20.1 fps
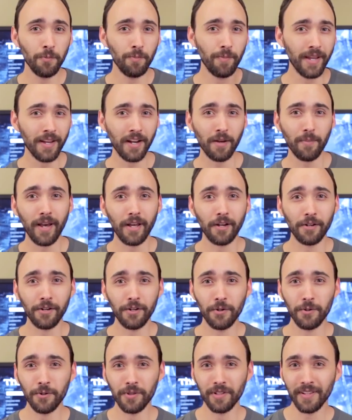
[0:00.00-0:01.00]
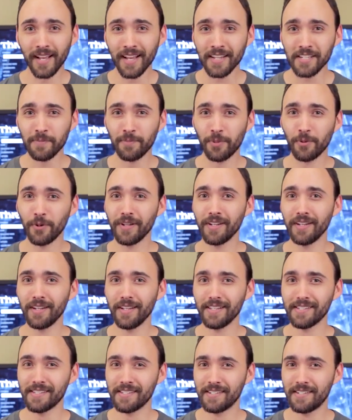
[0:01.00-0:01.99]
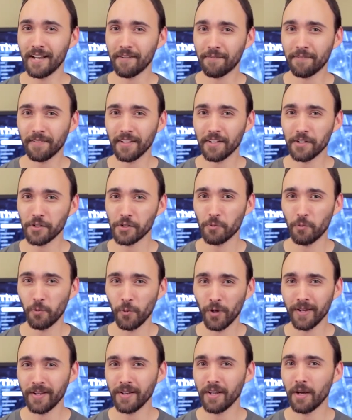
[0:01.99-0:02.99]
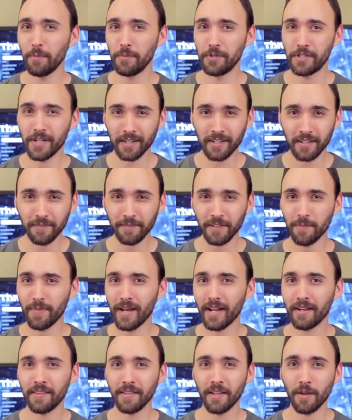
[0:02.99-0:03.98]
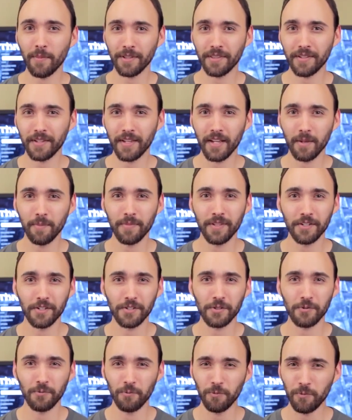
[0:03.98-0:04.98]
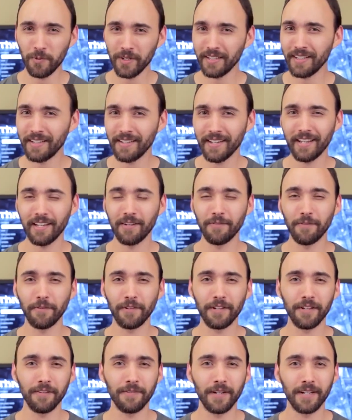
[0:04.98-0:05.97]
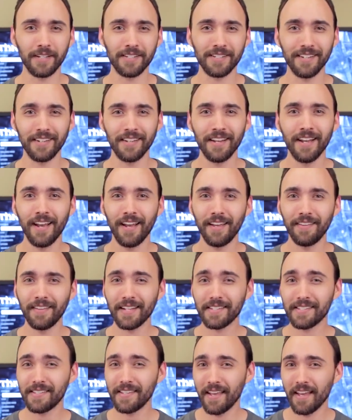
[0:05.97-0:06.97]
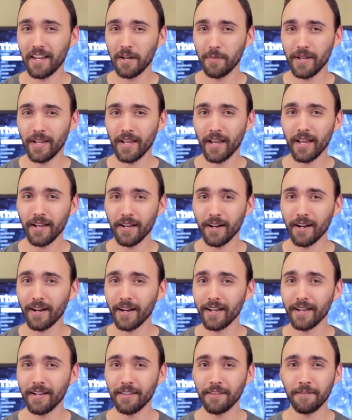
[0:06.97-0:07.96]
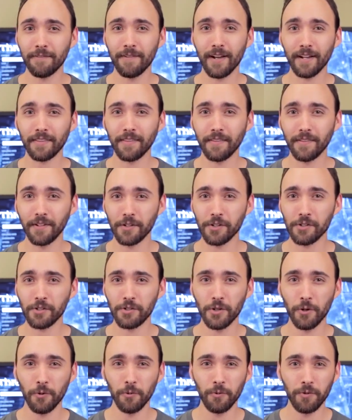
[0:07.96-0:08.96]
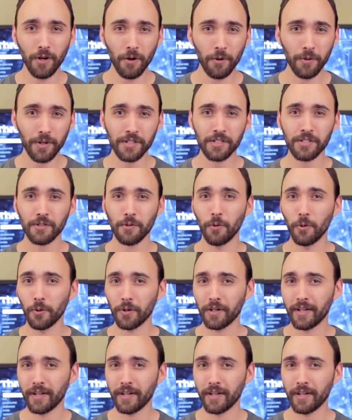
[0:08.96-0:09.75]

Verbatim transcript: may not matter to you, the last point is definitely just one objectively bad thing about the game that just really negatively affects it, and that's the enemy AI and the fact that they just don't notice or